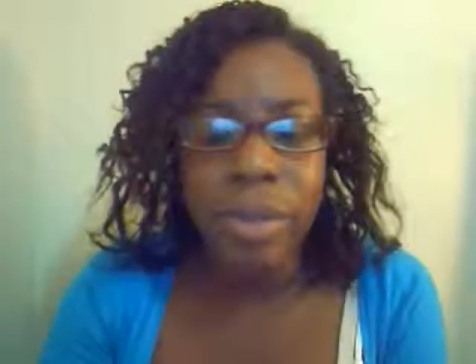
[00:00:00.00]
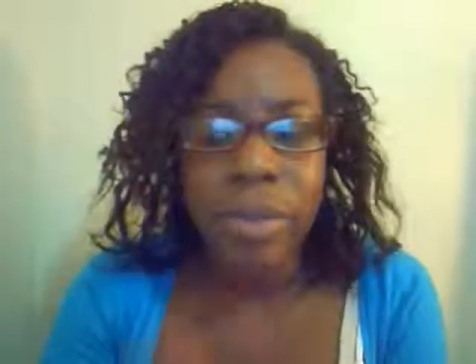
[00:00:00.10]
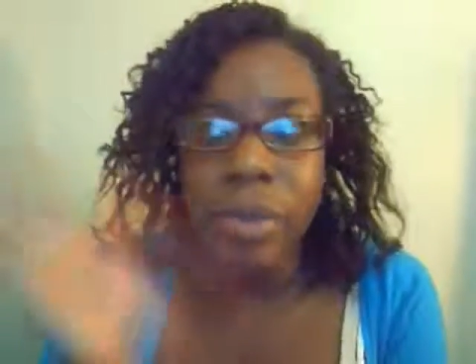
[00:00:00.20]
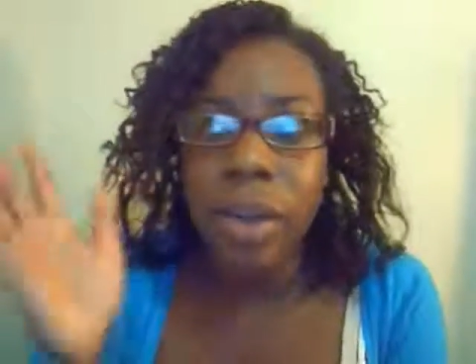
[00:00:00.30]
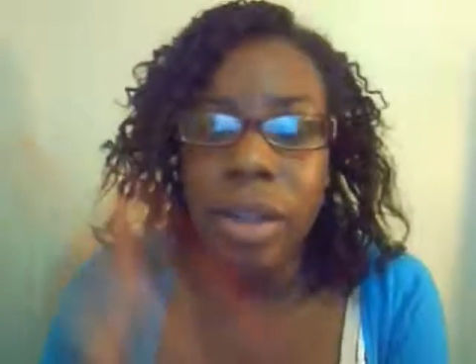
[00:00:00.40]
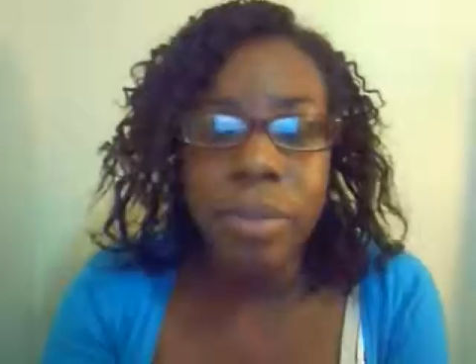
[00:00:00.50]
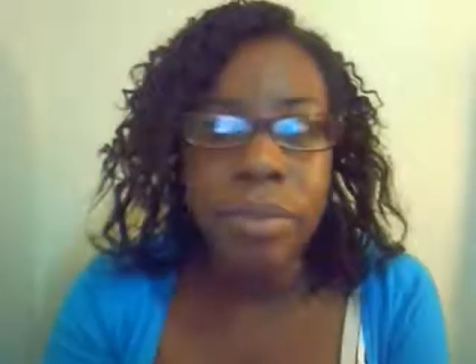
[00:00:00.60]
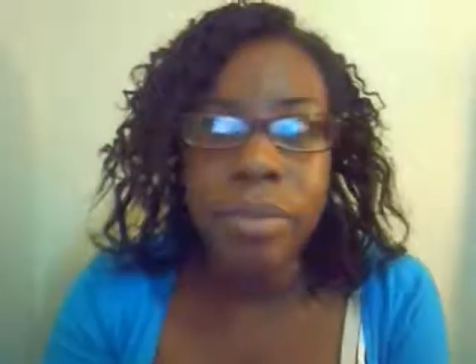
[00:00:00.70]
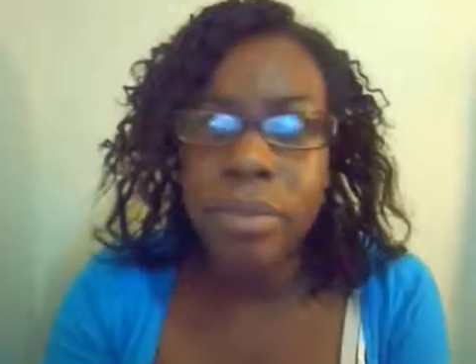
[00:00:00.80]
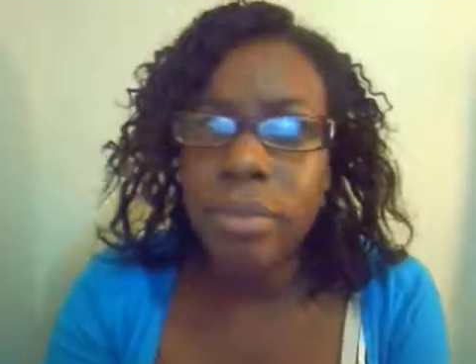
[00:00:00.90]
whatever you call them
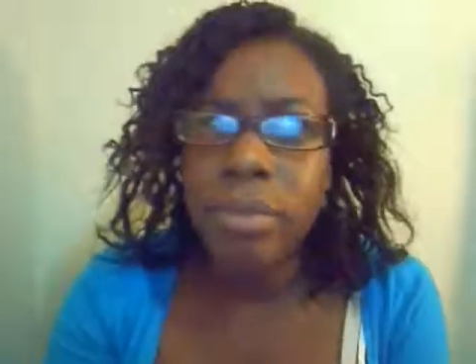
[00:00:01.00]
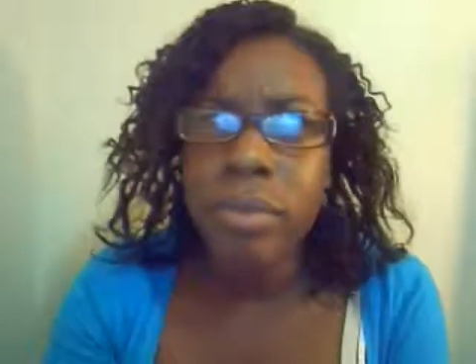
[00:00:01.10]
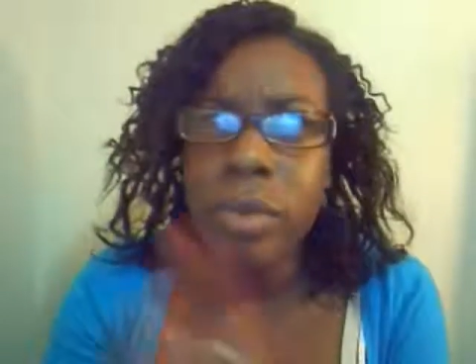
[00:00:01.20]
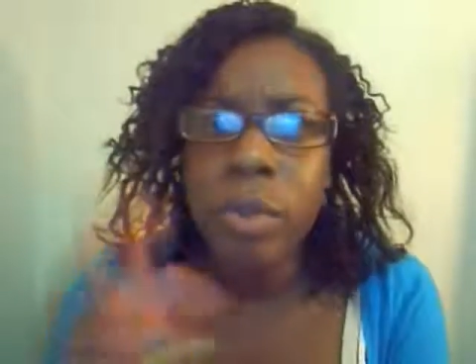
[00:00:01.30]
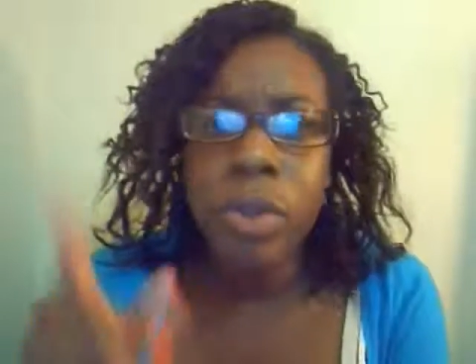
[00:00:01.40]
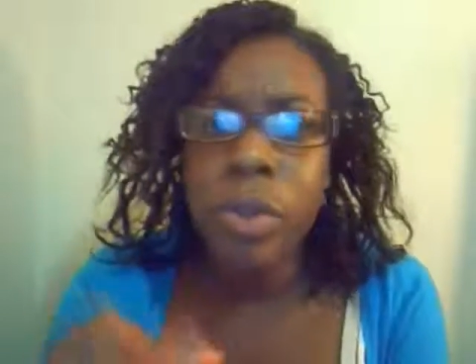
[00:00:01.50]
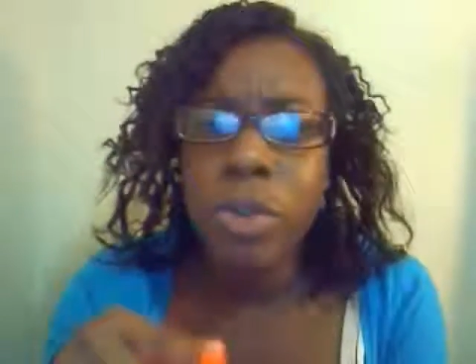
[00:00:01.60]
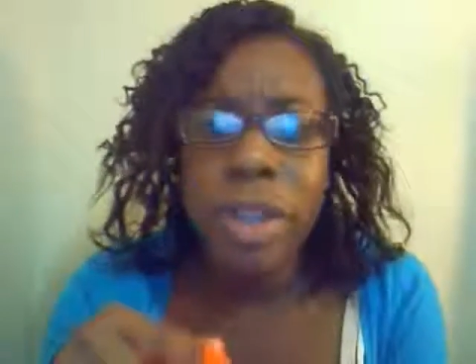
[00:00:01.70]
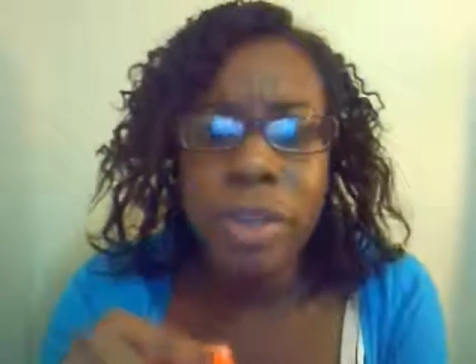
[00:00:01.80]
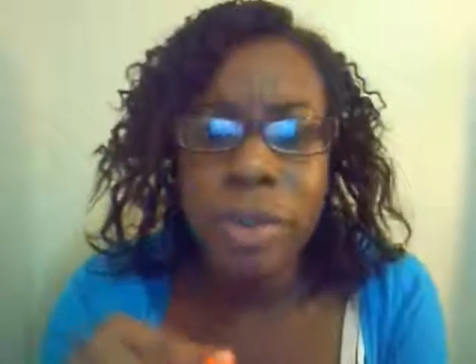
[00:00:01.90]
twist,
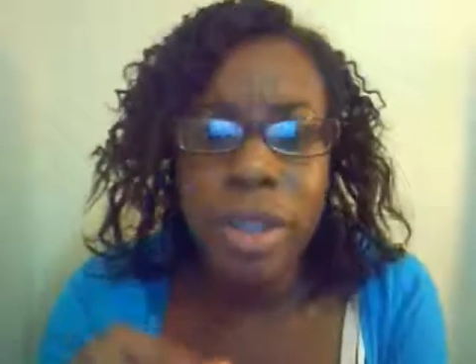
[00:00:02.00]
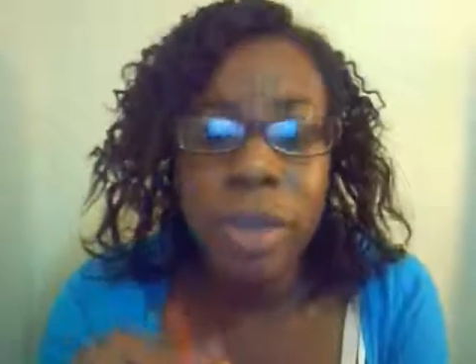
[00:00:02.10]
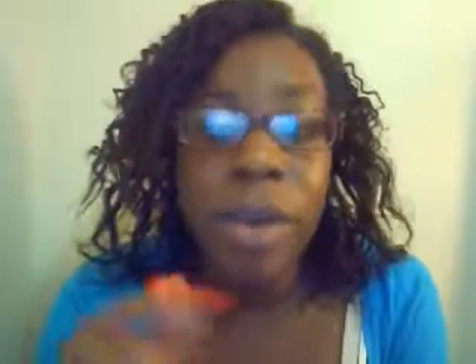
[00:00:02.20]
twist, and twist up.